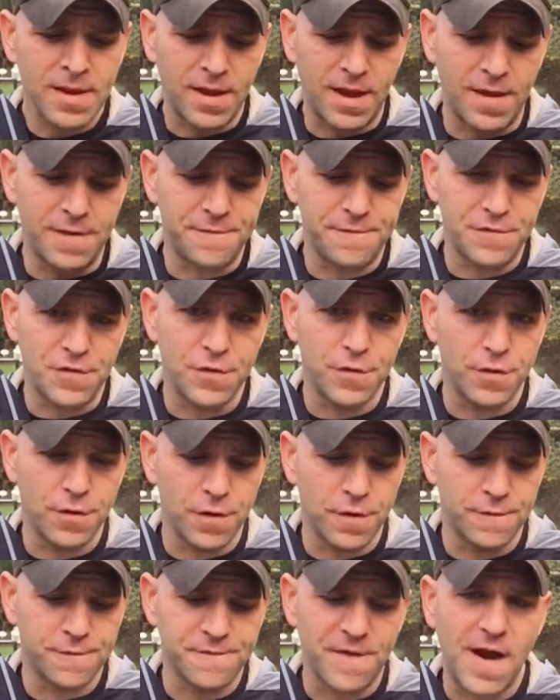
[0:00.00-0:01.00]
if
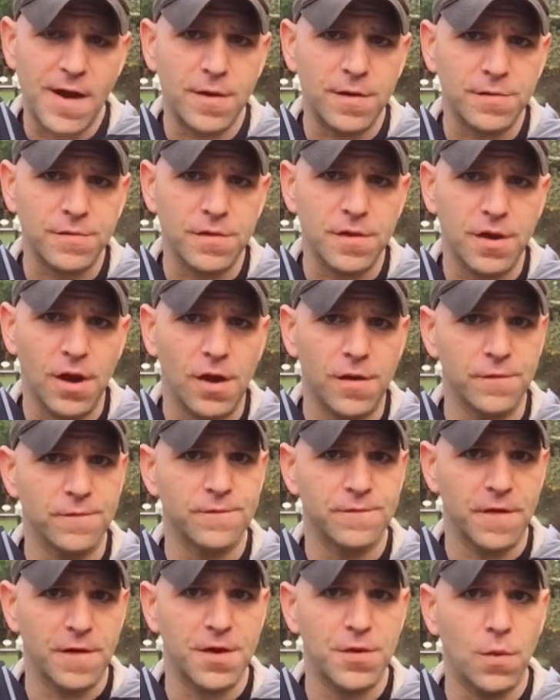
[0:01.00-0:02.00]
you're firing the gun
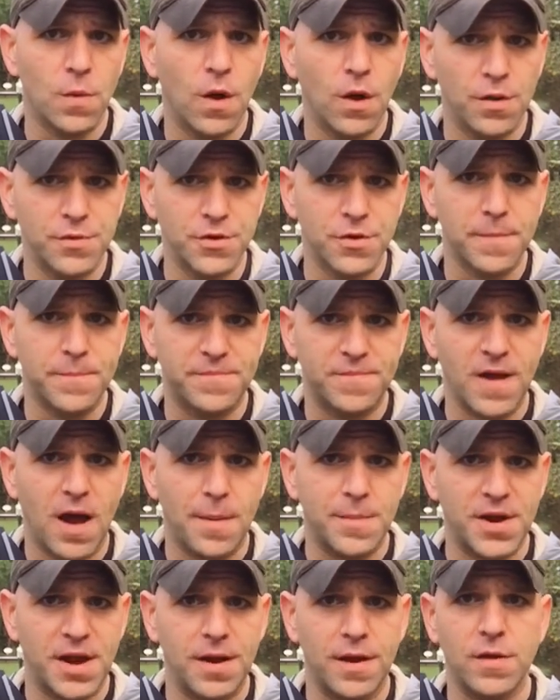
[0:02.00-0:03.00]
very well and you're
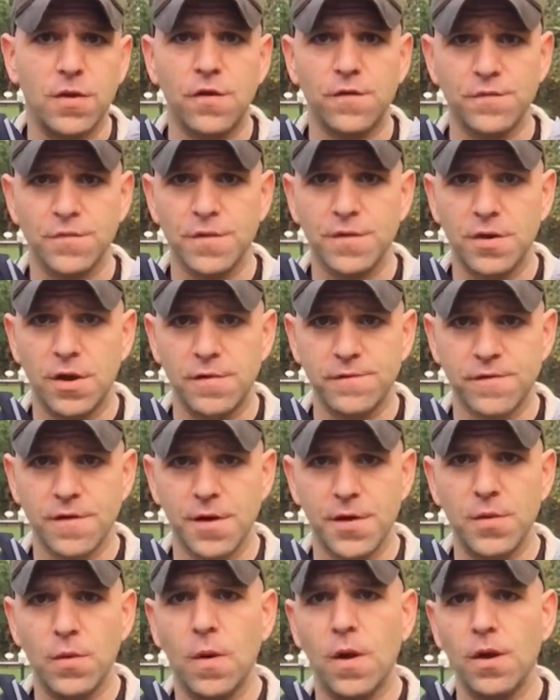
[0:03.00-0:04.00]
dominating over the gun
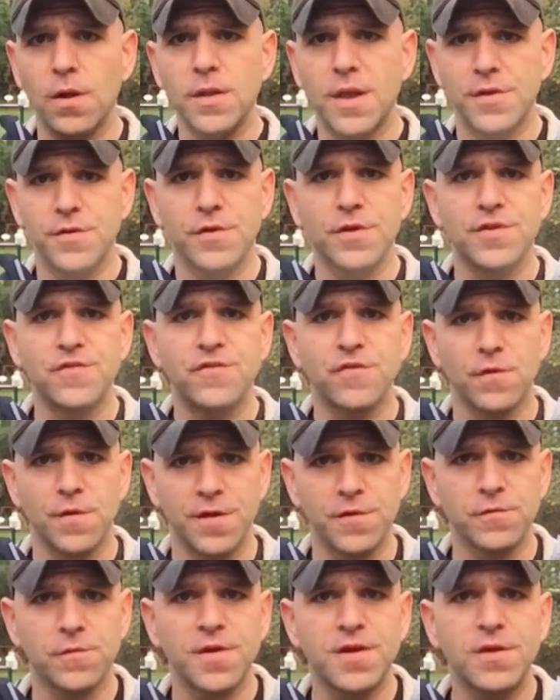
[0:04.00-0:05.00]
very well and you're
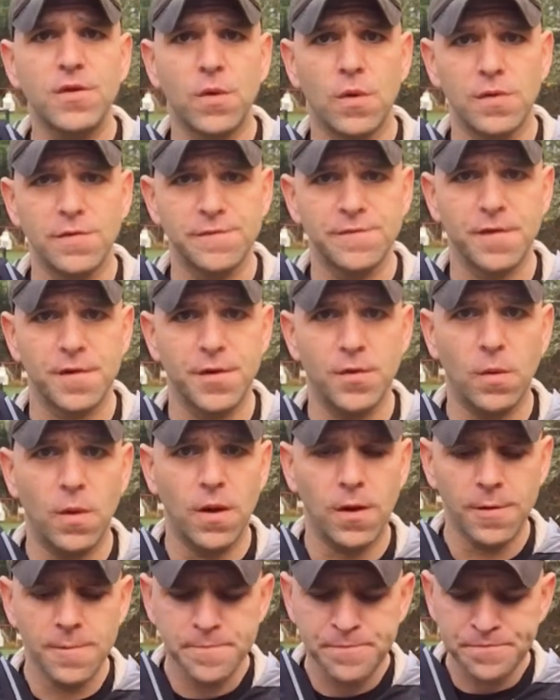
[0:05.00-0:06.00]
controlling recoil very
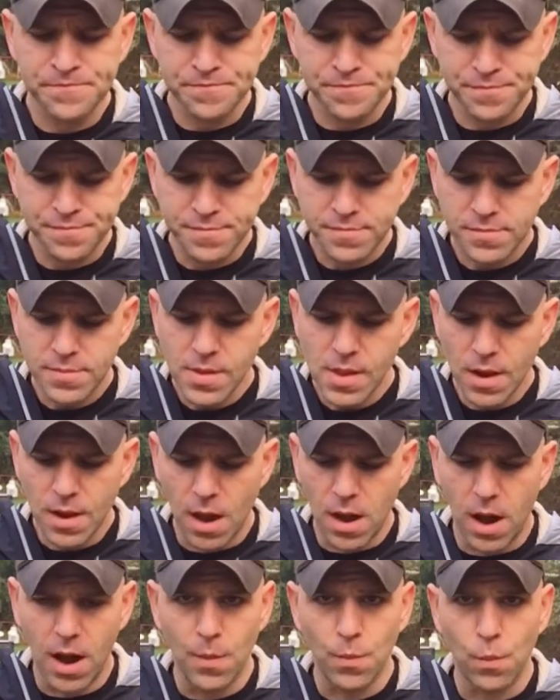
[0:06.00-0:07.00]
well,
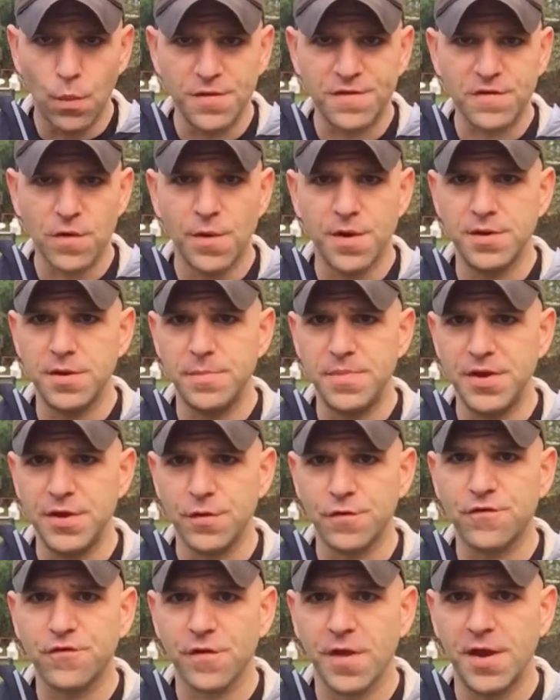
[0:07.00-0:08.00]
um, what's going to be
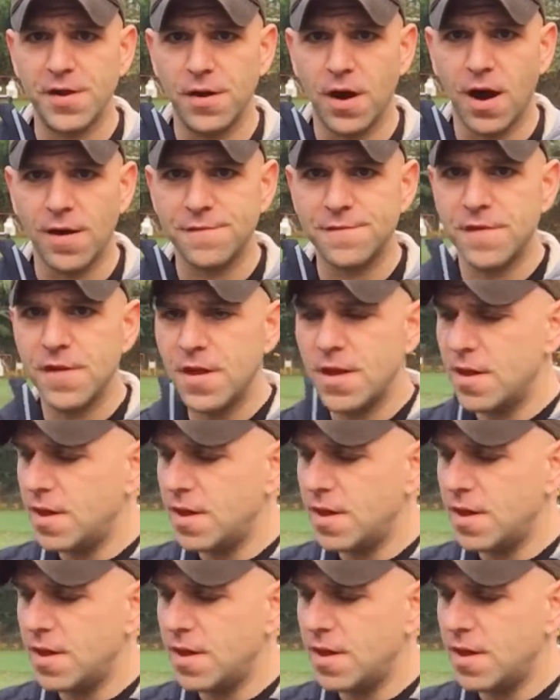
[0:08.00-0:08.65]
your trade-off?